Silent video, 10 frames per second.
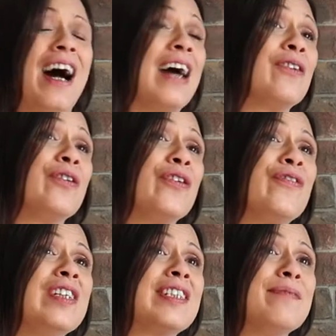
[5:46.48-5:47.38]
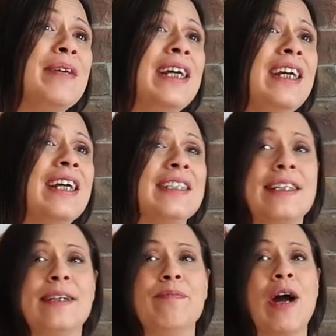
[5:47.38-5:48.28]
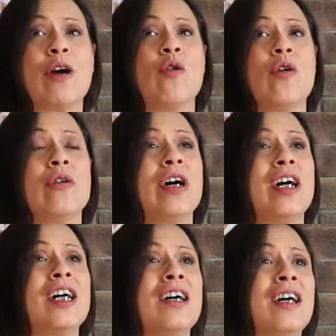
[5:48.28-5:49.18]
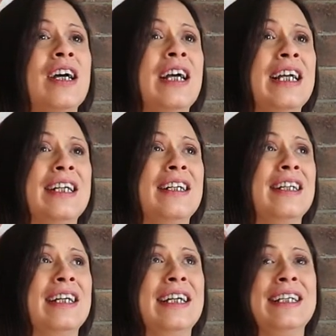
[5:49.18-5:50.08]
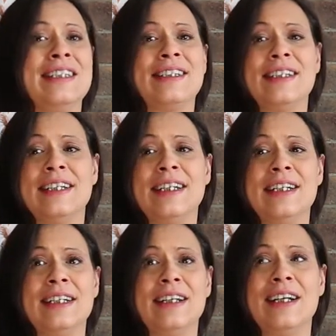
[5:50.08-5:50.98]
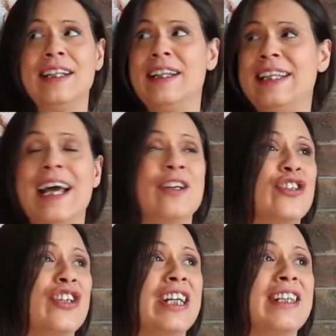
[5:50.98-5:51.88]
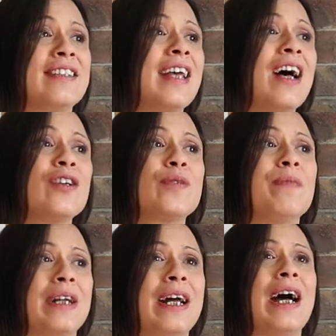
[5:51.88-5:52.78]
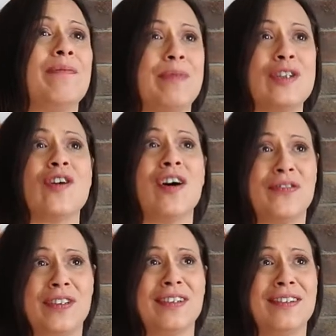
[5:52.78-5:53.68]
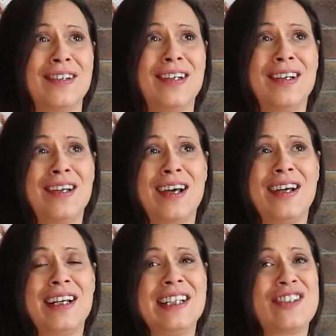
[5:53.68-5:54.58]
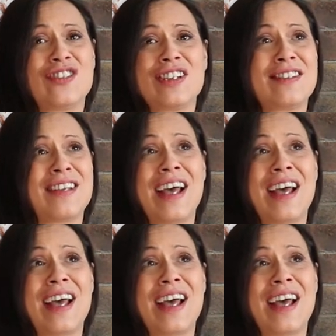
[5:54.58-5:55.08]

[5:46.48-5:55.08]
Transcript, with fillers: I don't know if it's me. Is it my aura? Is it the energy in this house? But it happens often. It's just